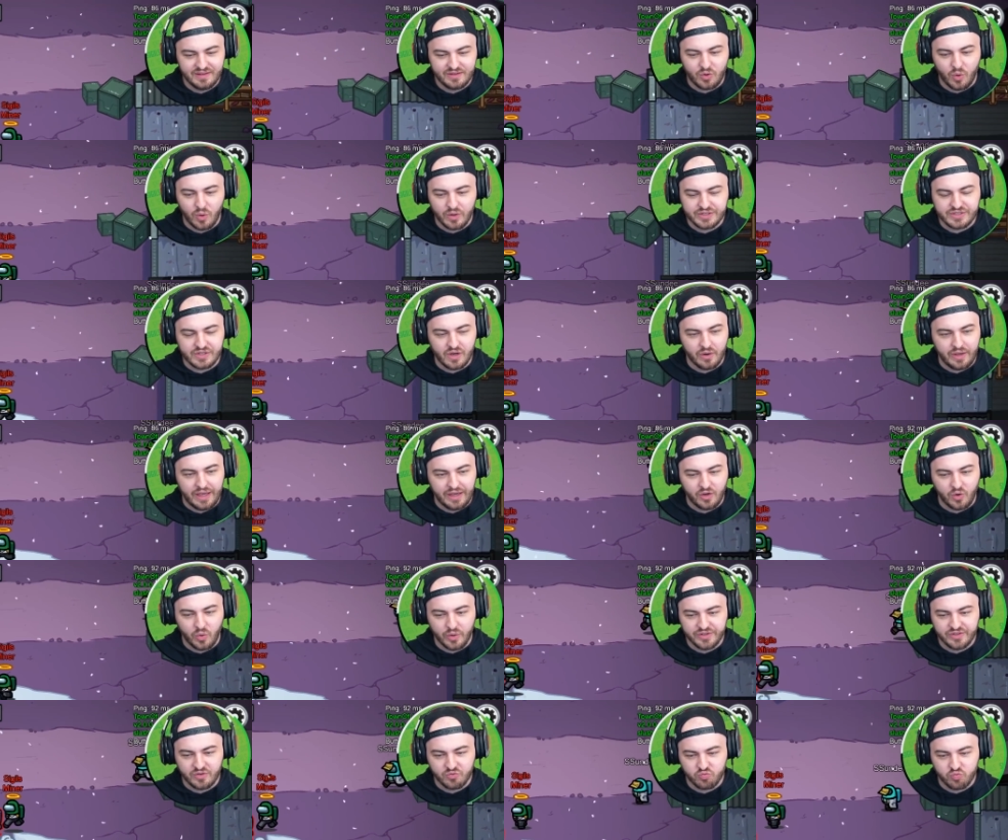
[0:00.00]
Corey's okay.
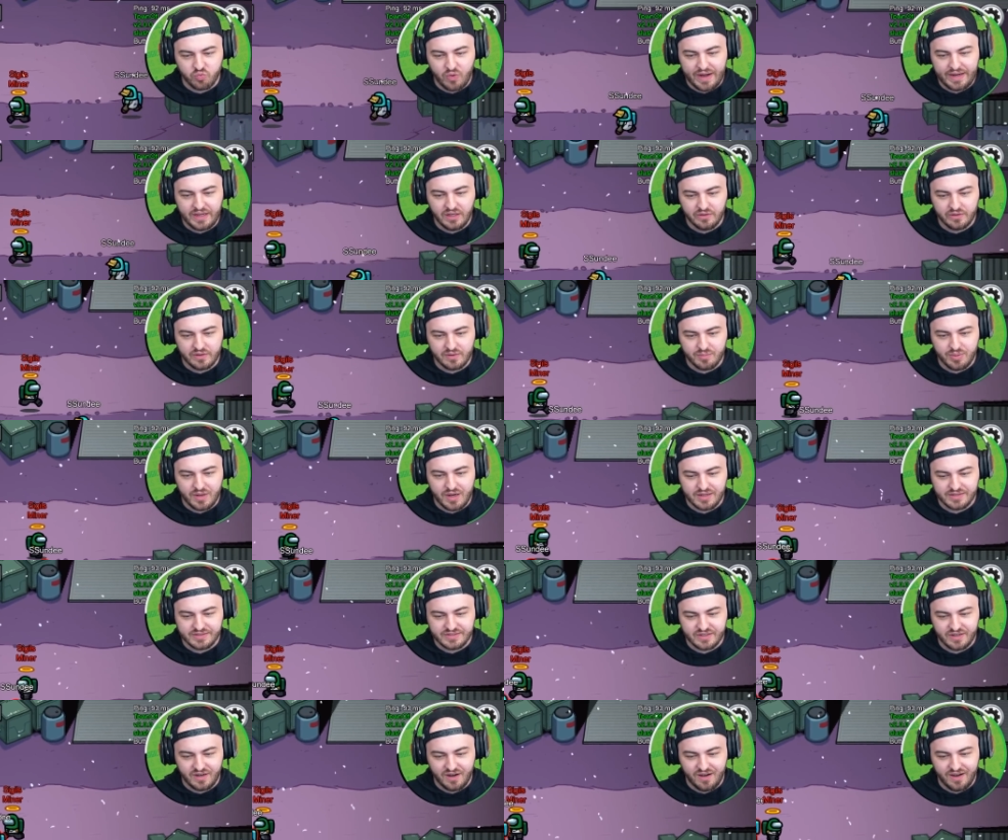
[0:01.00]
Corey's a regular
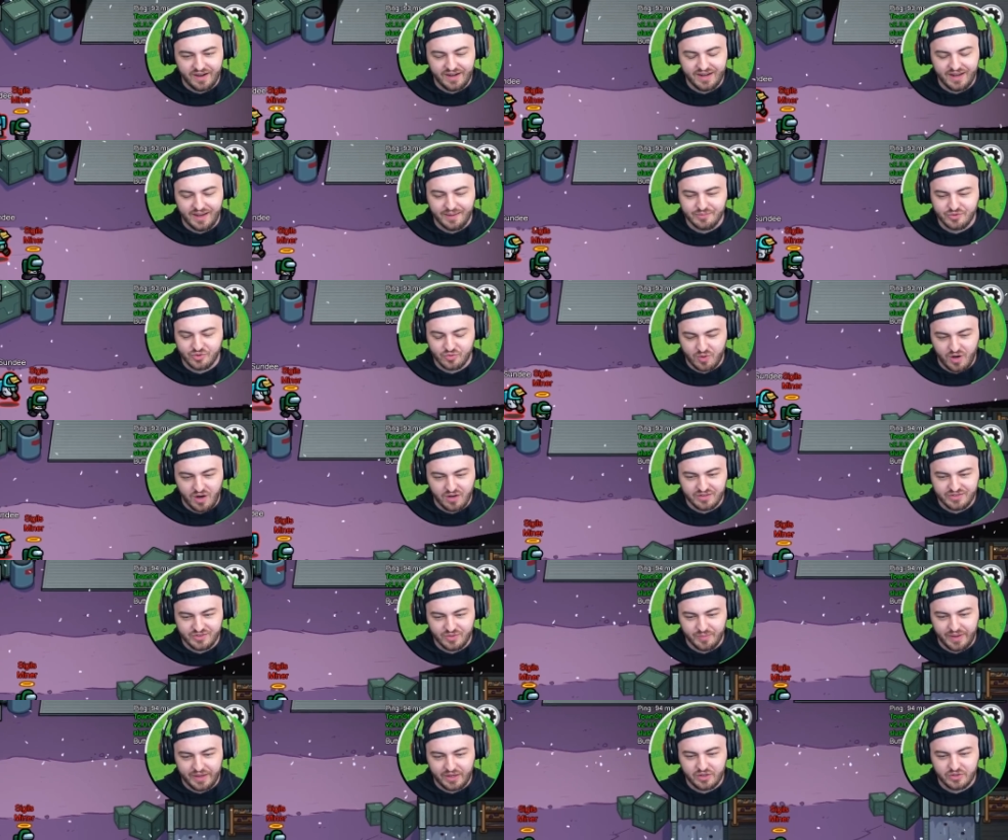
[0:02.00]
imposter. All right, I'm drunk,
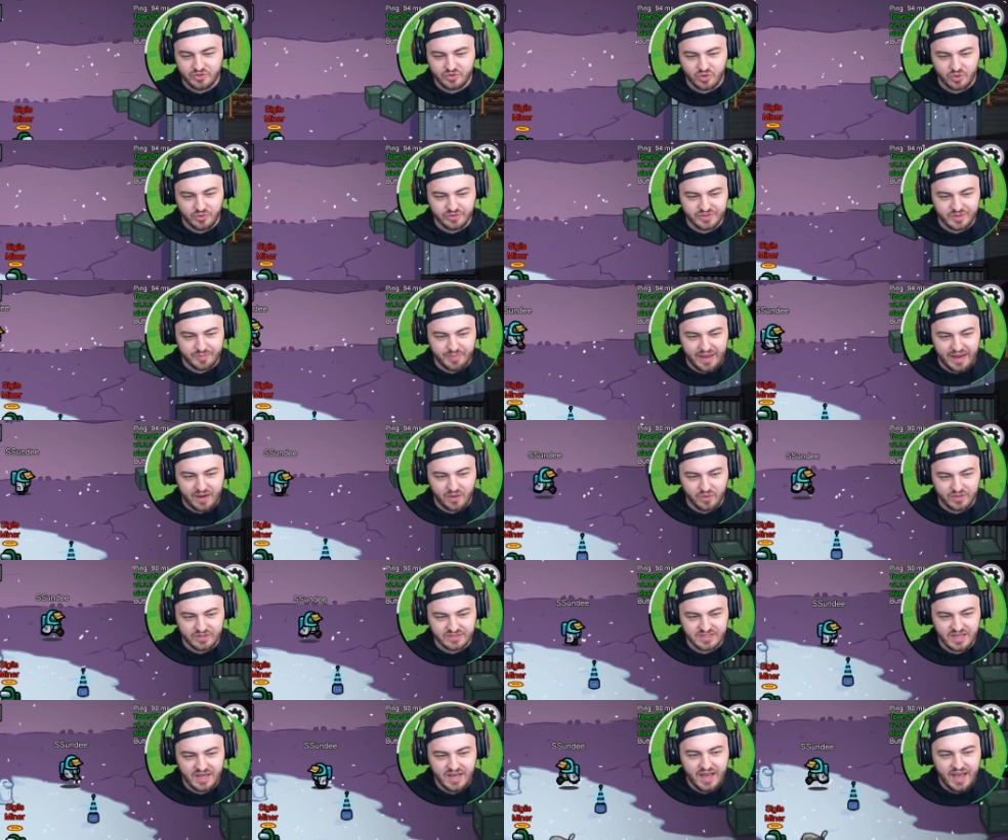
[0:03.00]
so my controls are
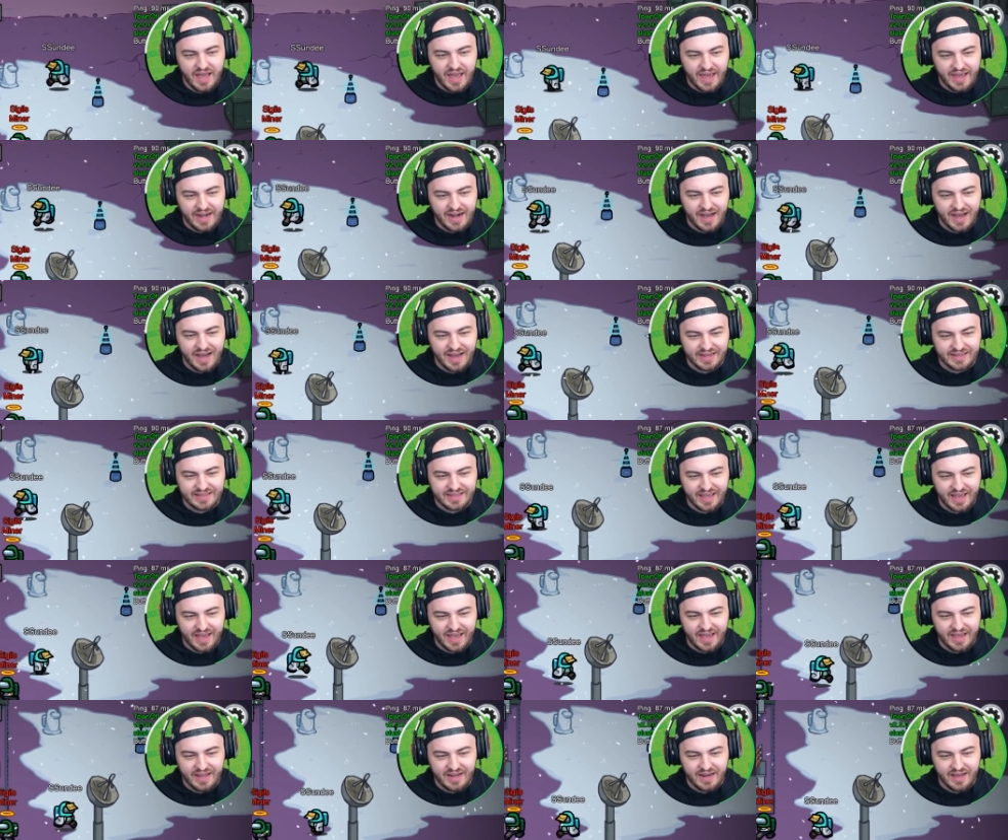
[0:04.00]
backwards, and I
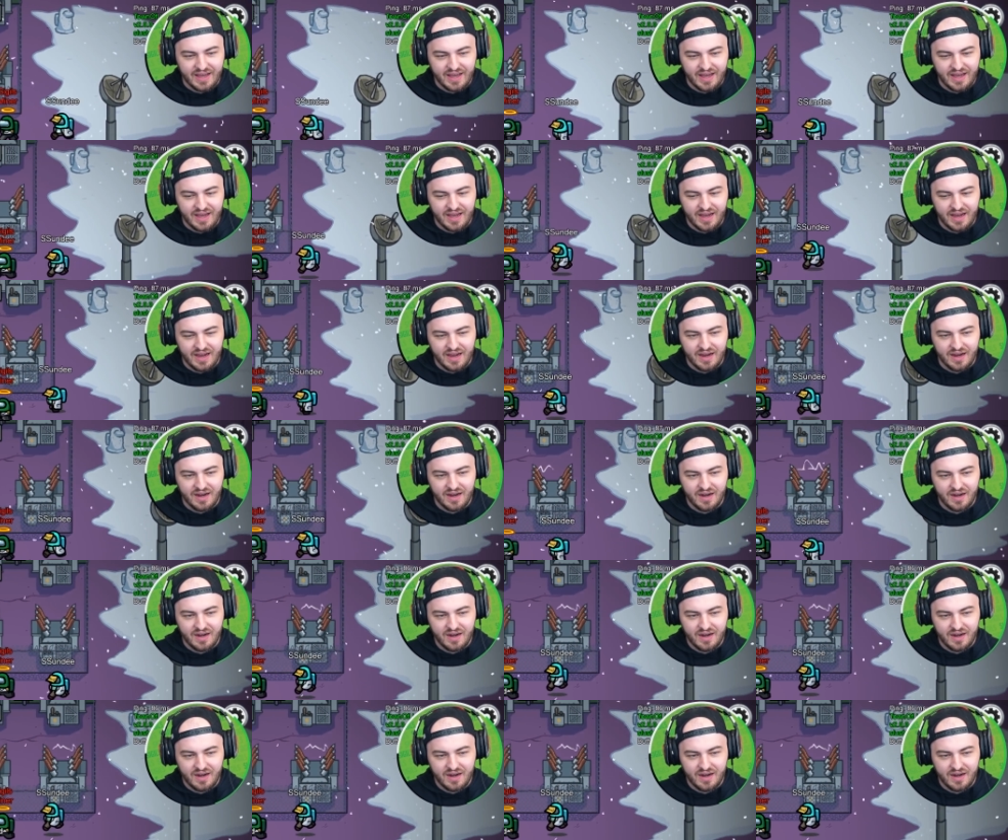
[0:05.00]
can uh,